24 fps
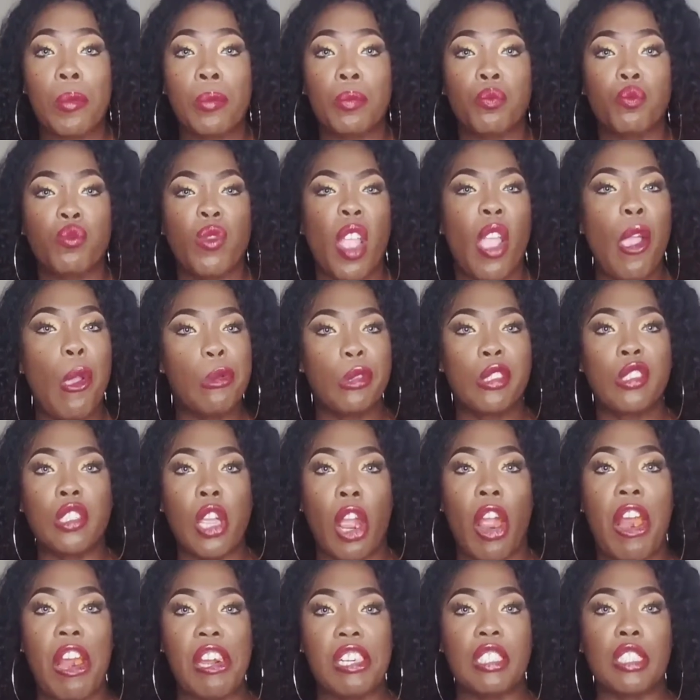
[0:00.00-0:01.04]
it was
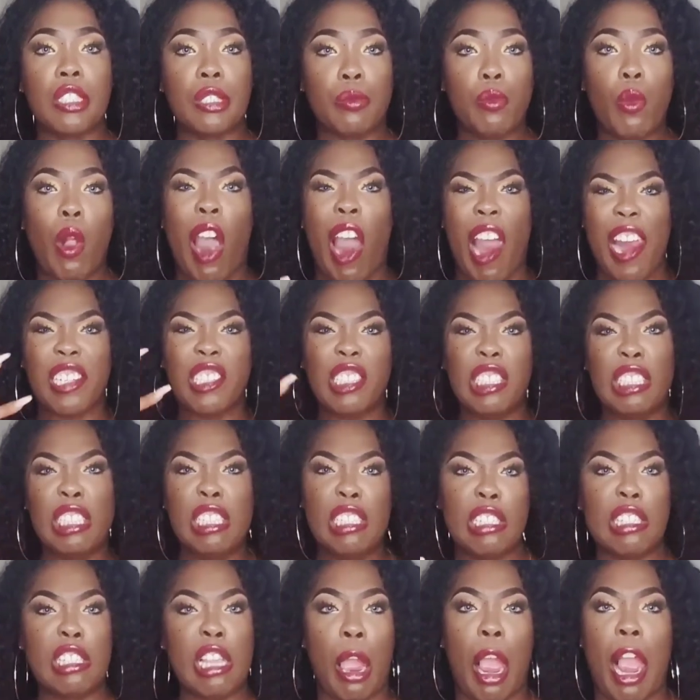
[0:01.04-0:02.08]
starting, I needed
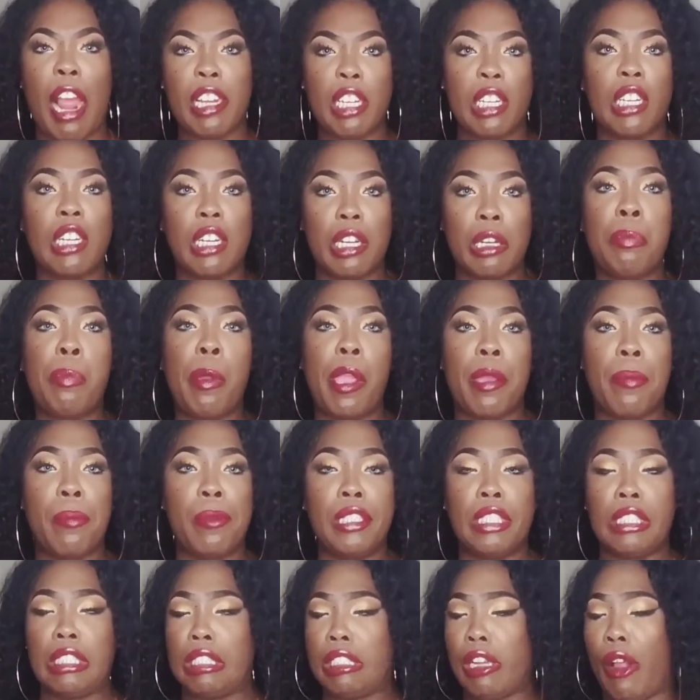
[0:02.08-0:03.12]
to pick me
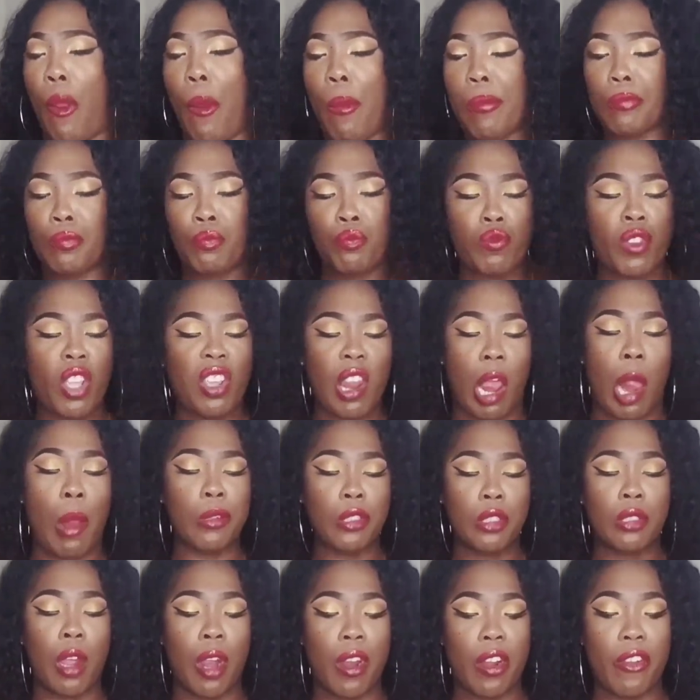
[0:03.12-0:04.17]
up, because I was
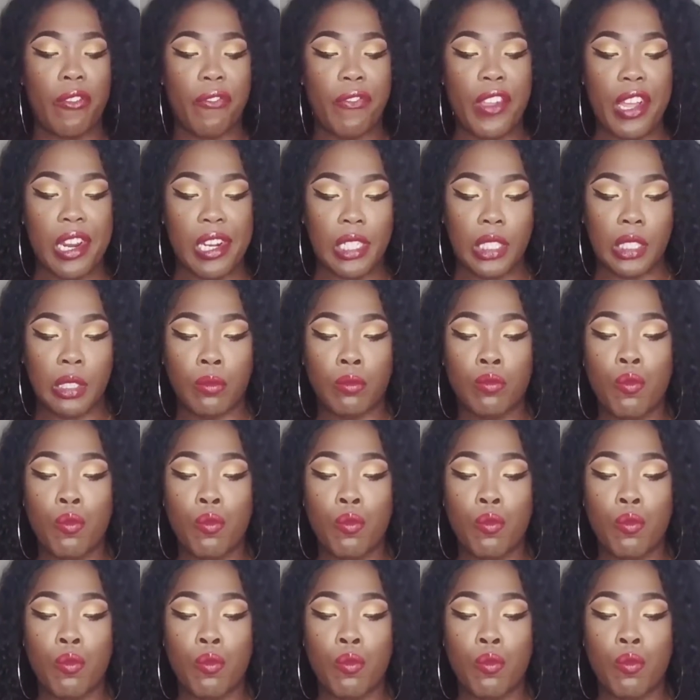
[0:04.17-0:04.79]
starting to feel it.